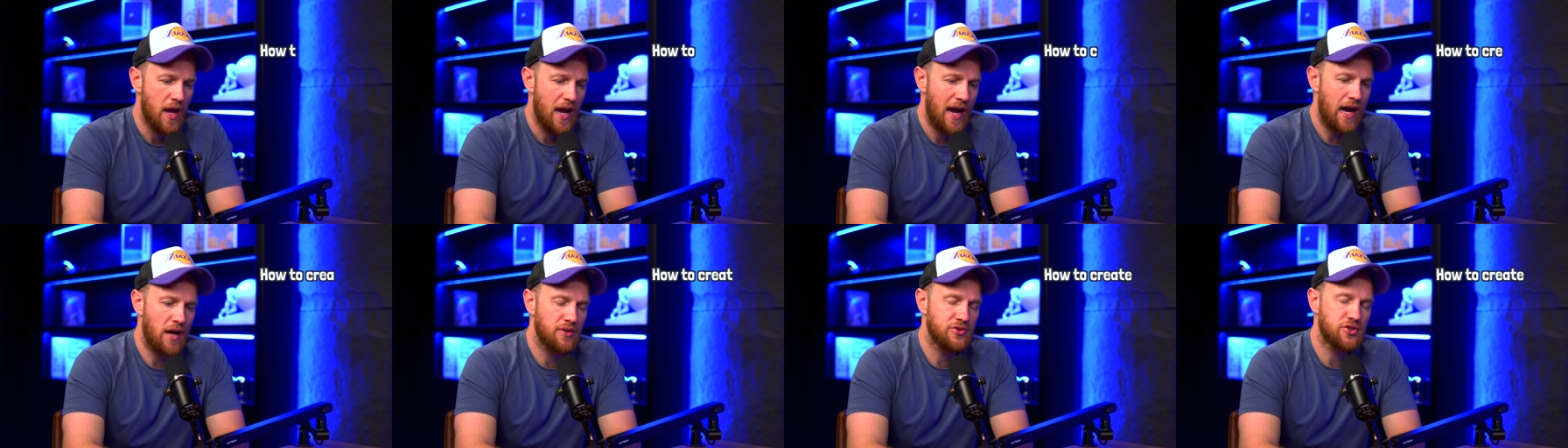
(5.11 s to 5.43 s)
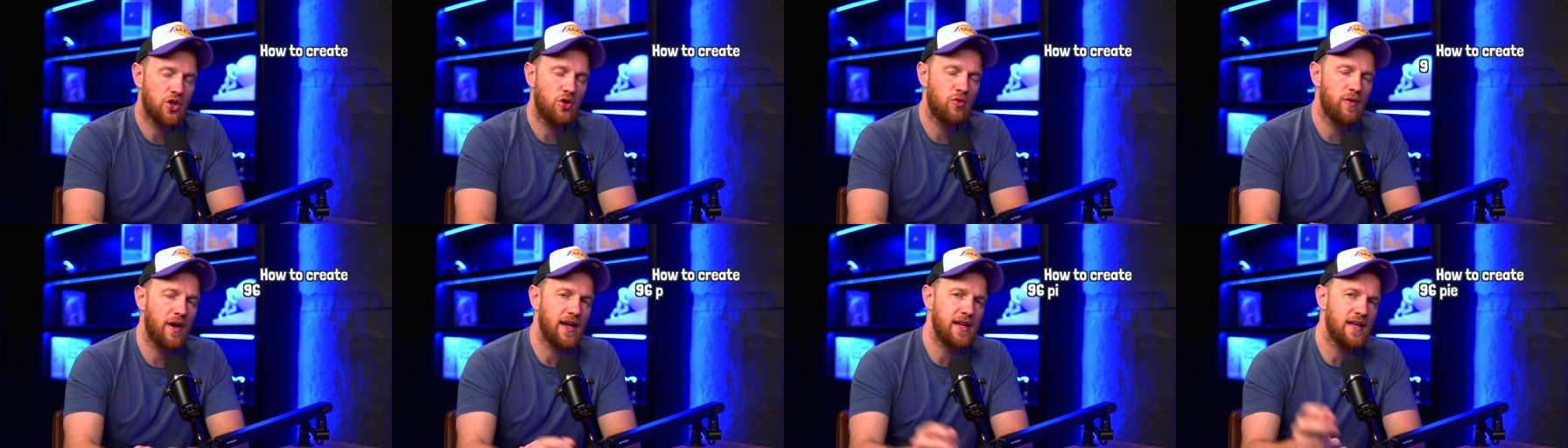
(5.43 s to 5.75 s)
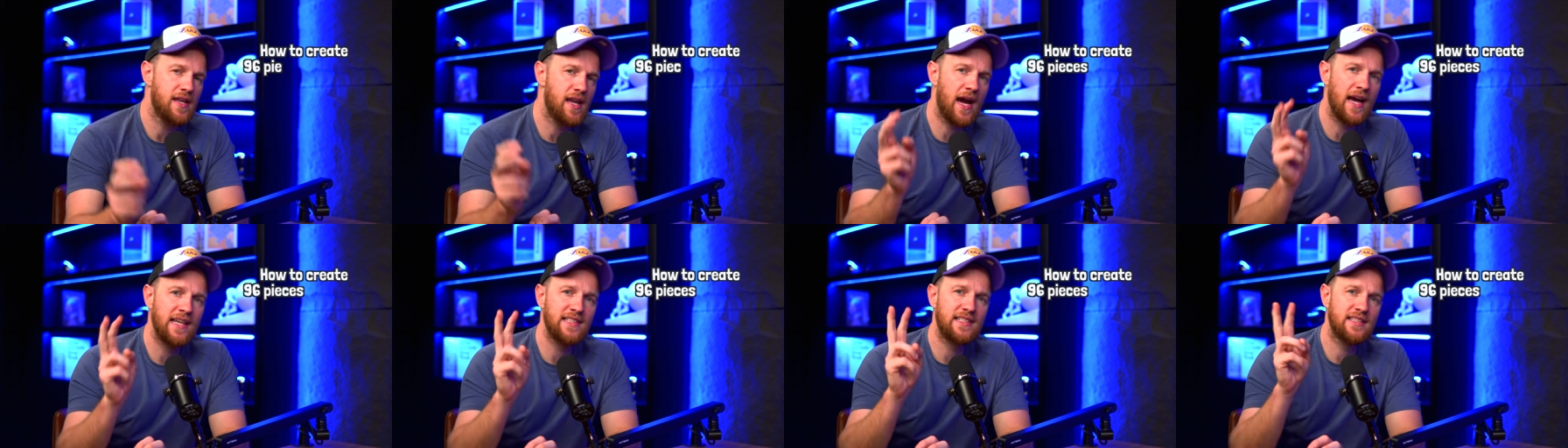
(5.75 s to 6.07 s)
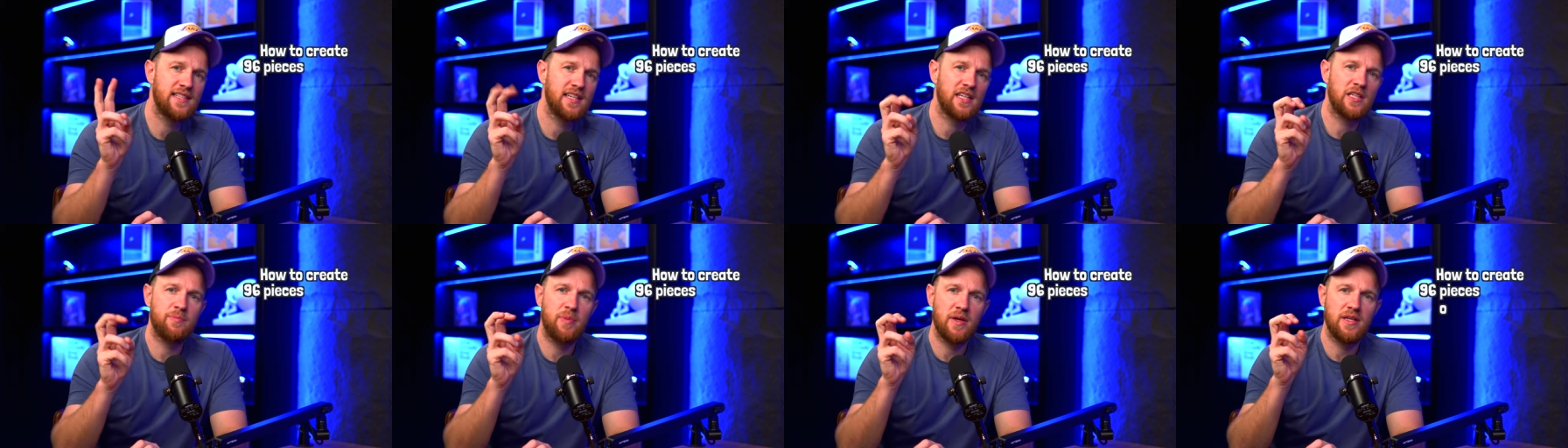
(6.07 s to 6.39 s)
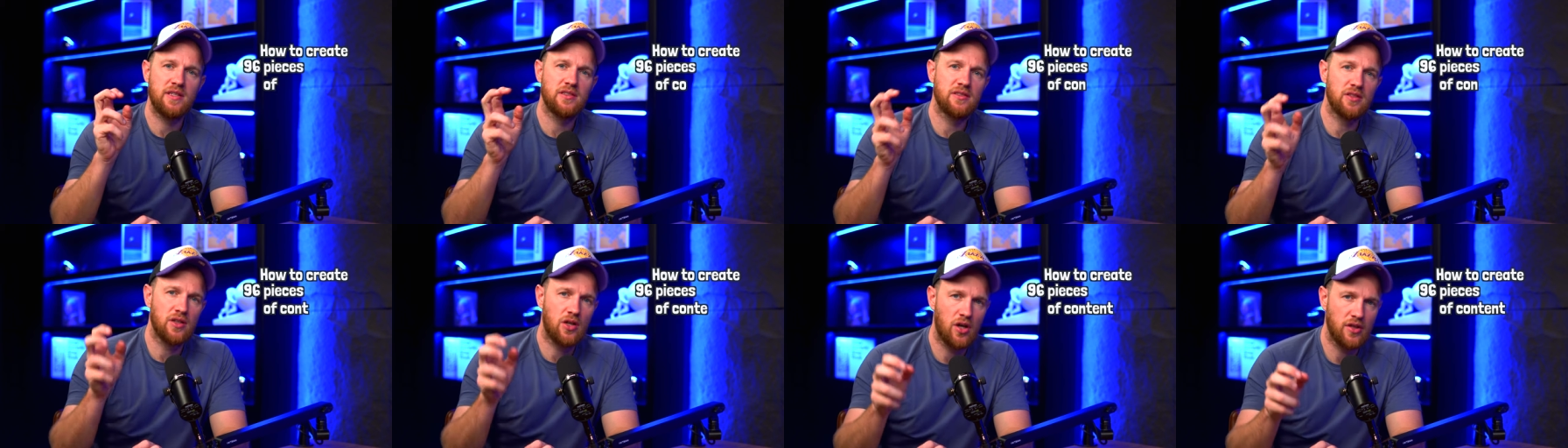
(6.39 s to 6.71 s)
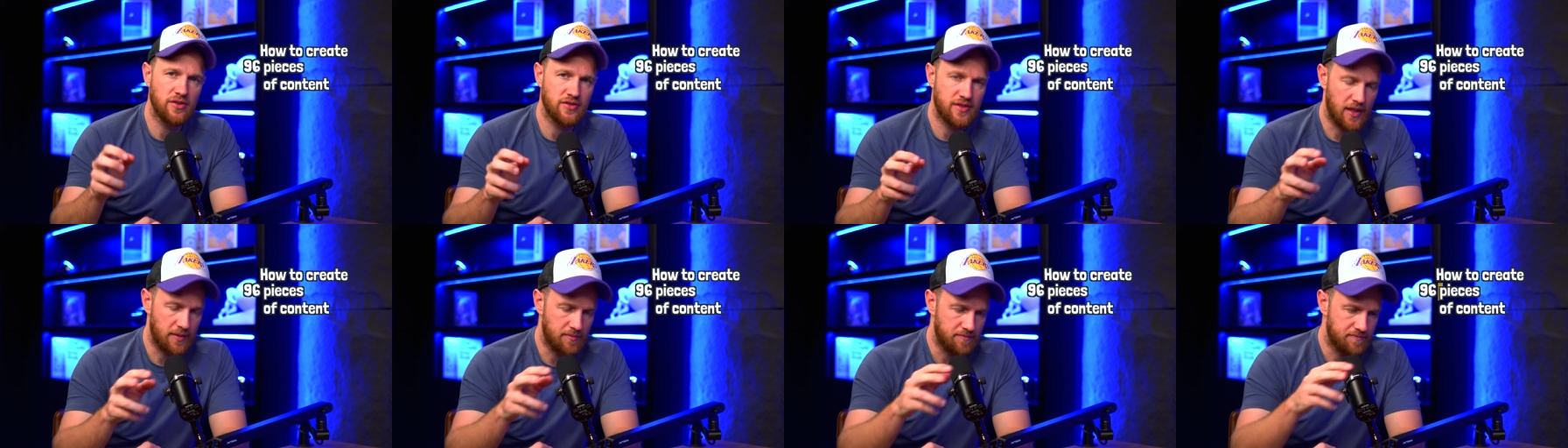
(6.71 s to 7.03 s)
How to create ninety-six pieces of
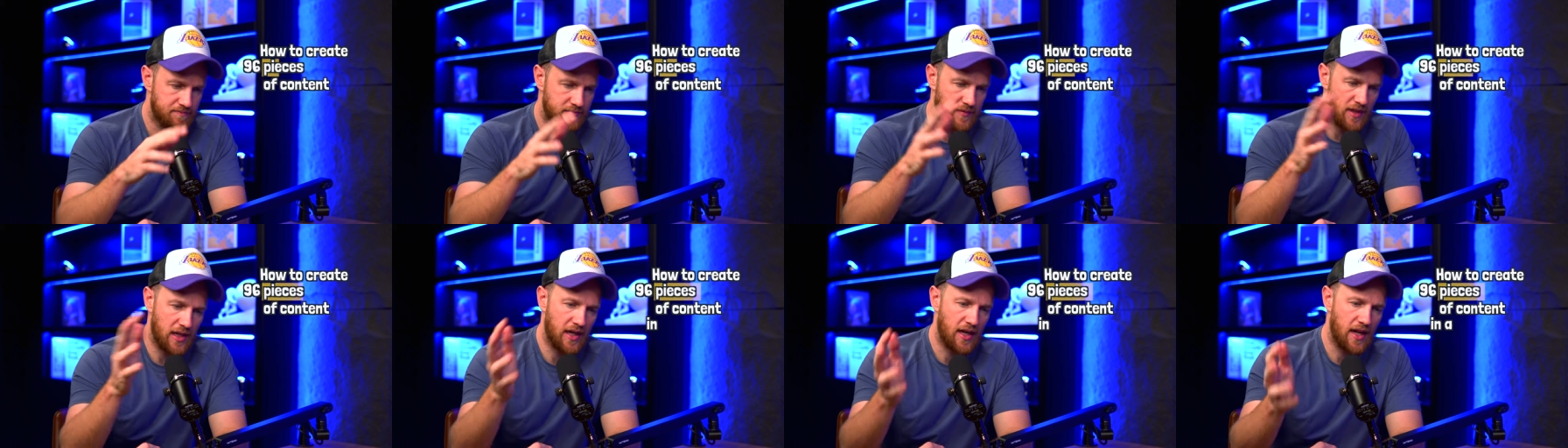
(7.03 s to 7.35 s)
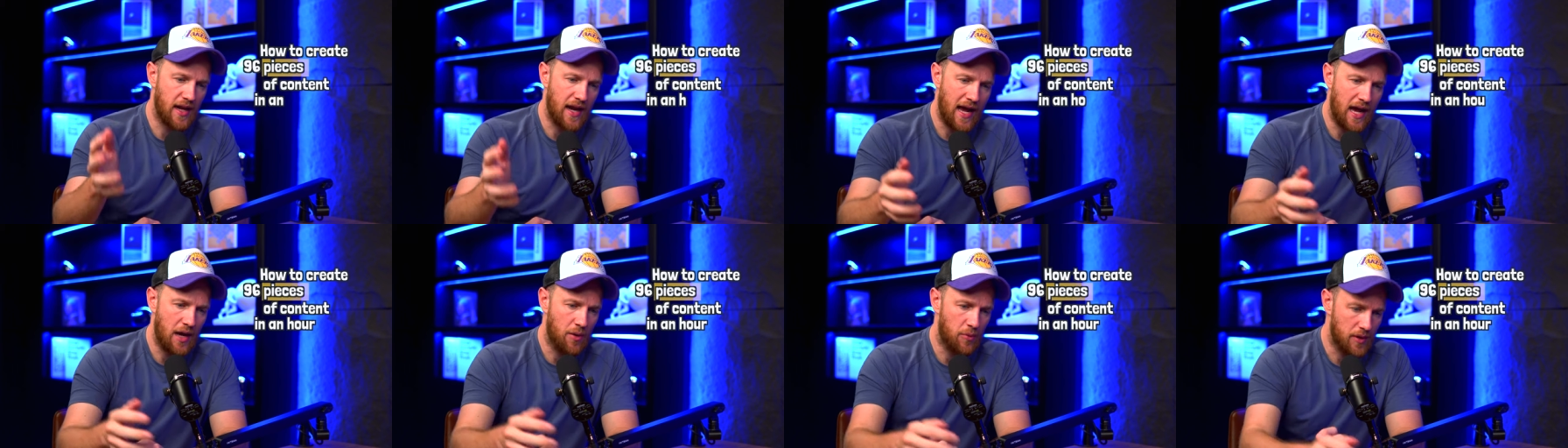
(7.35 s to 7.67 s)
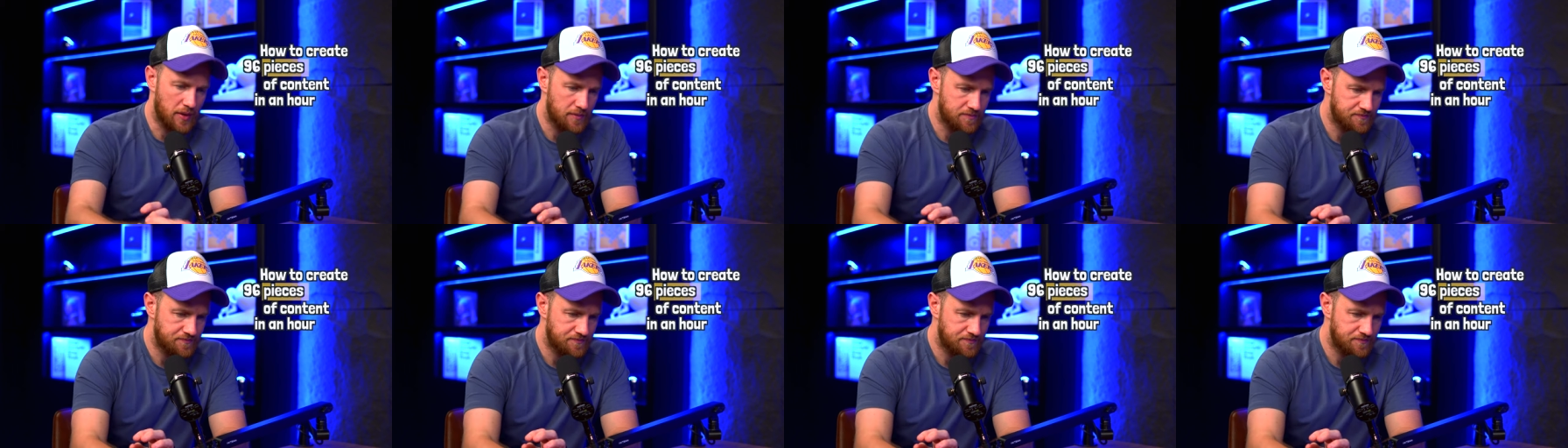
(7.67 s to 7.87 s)
content in an hour.